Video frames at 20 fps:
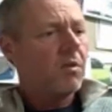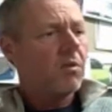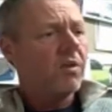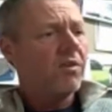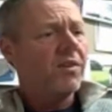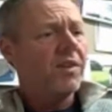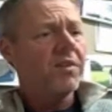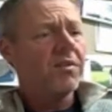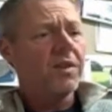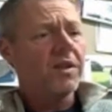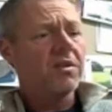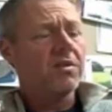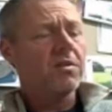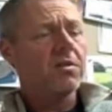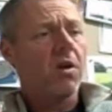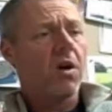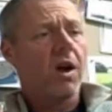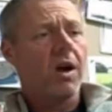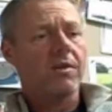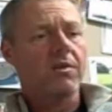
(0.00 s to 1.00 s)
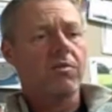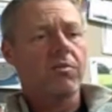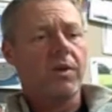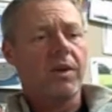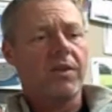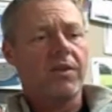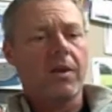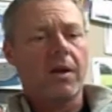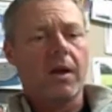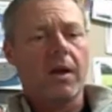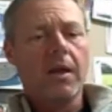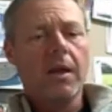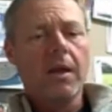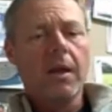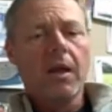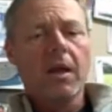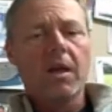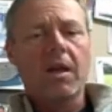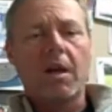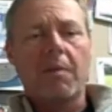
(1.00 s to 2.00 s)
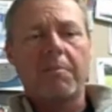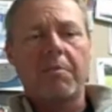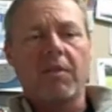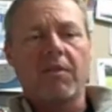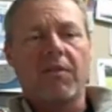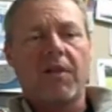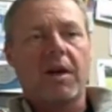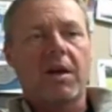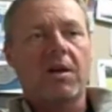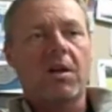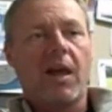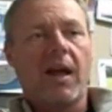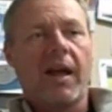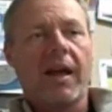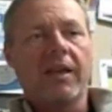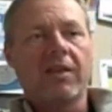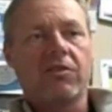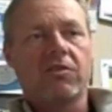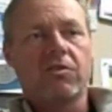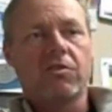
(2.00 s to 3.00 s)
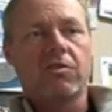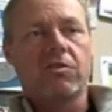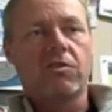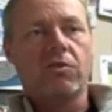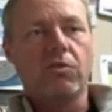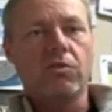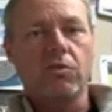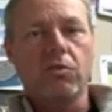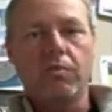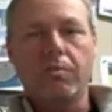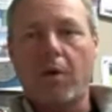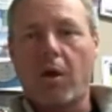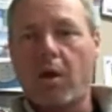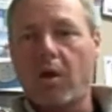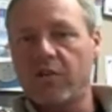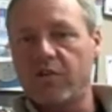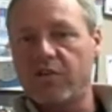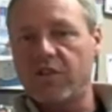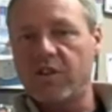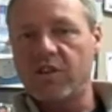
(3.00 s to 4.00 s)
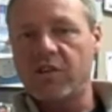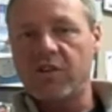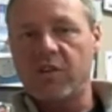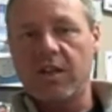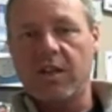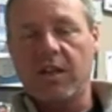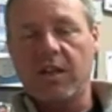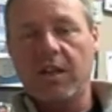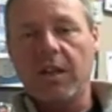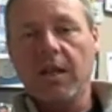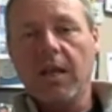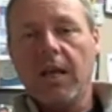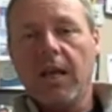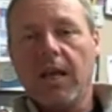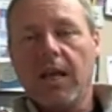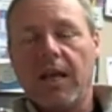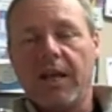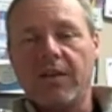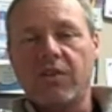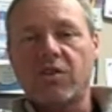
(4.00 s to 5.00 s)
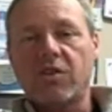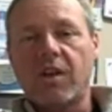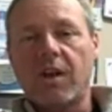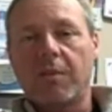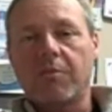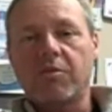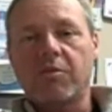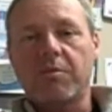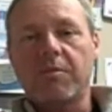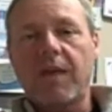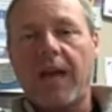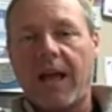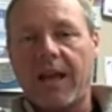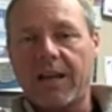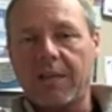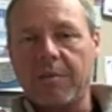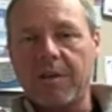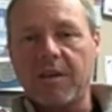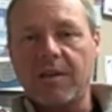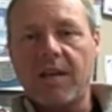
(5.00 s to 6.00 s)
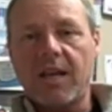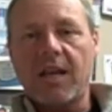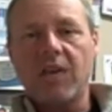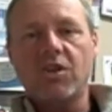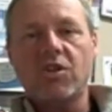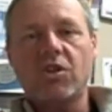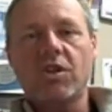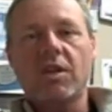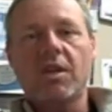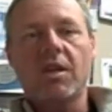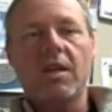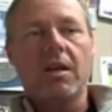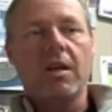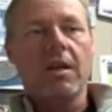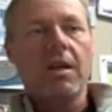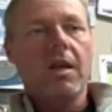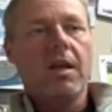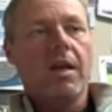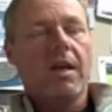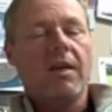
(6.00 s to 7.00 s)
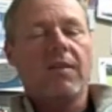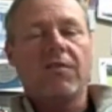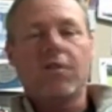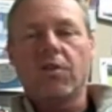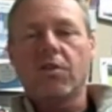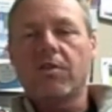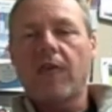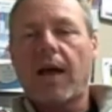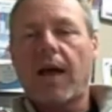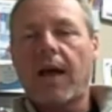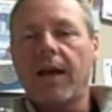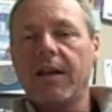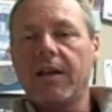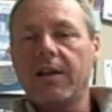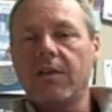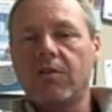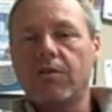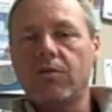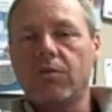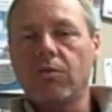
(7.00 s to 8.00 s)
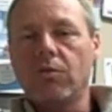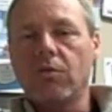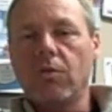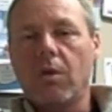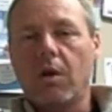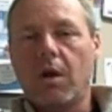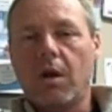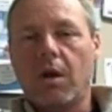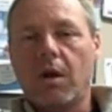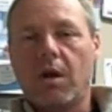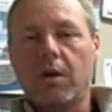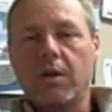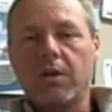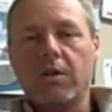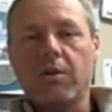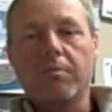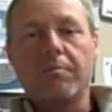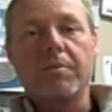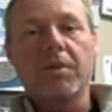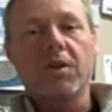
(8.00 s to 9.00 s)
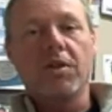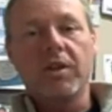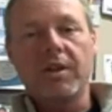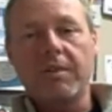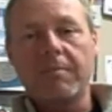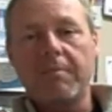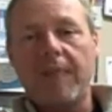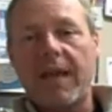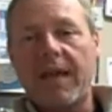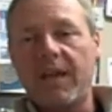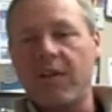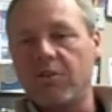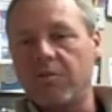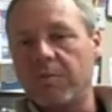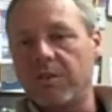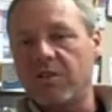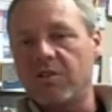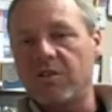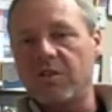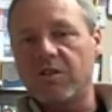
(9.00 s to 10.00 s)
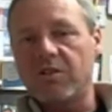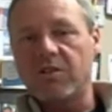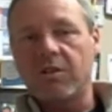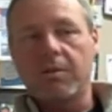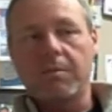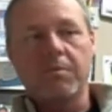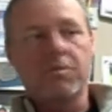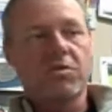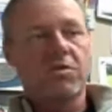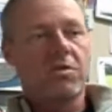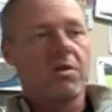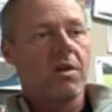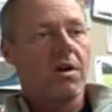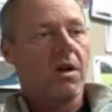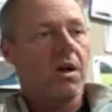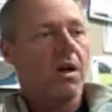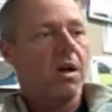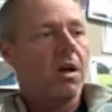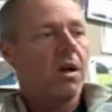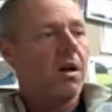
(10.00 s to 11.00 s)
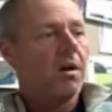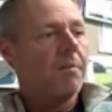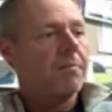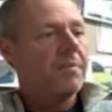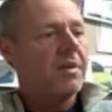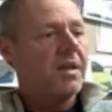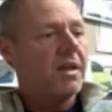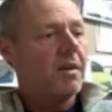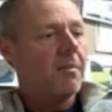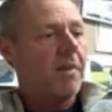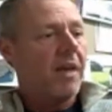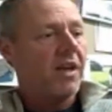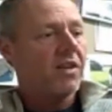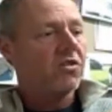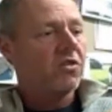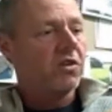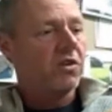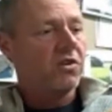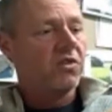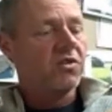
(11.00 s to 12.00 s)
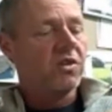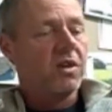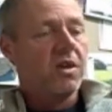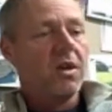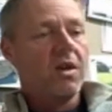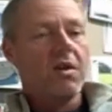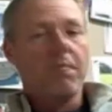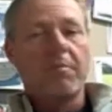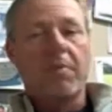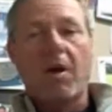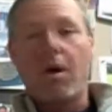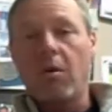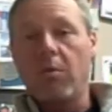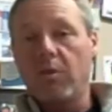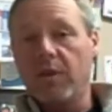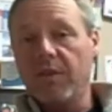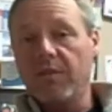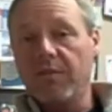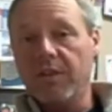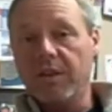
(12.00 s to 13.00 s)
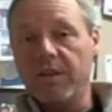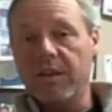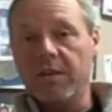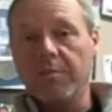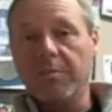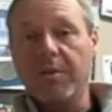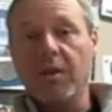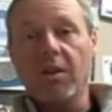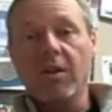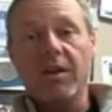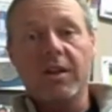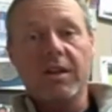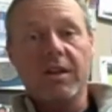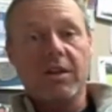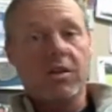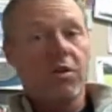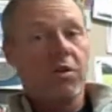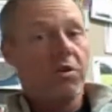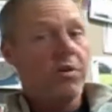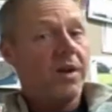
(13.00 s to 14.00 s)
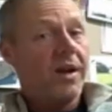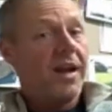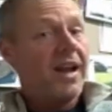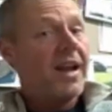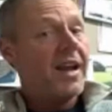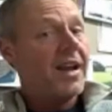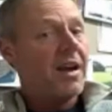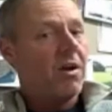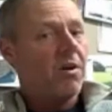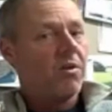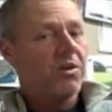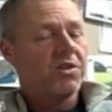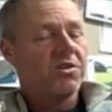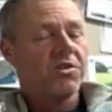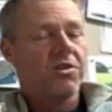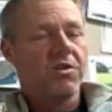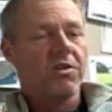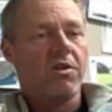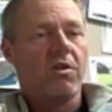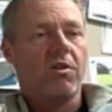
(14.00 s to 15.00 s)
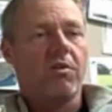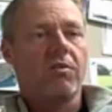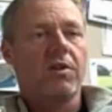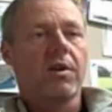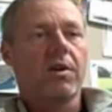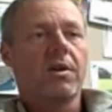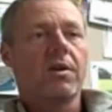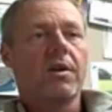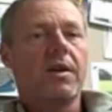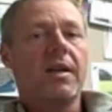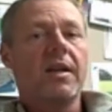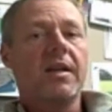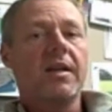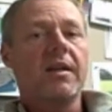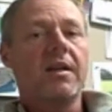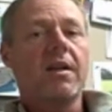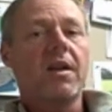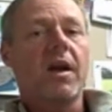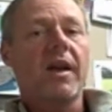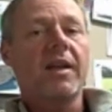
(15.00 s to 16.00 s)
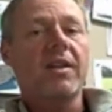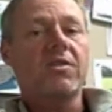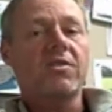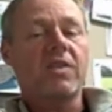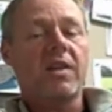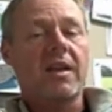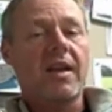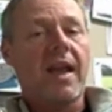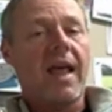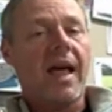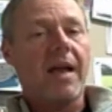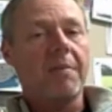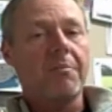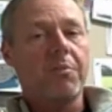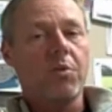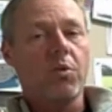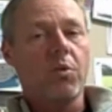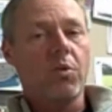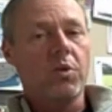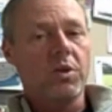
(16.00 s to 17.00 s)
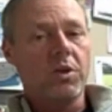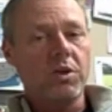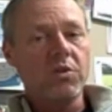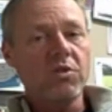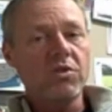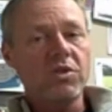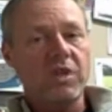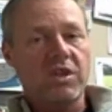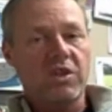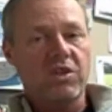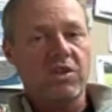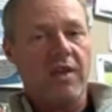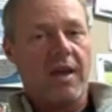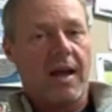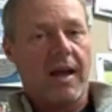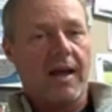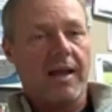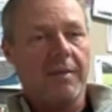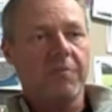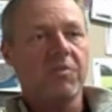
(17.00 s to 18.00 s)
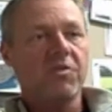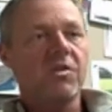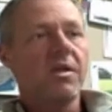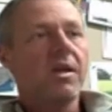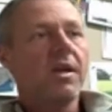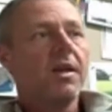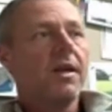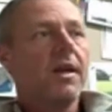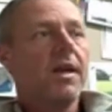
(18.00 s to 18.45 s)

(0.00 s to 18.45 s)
We've even talked with a couple of our clients to Paul Sisson and sent up some documentation. And if they're tied into your building management systems, the BMSs, Paul will give you the ability to go to an 8-hour turnover in the nights and non-pool usage times.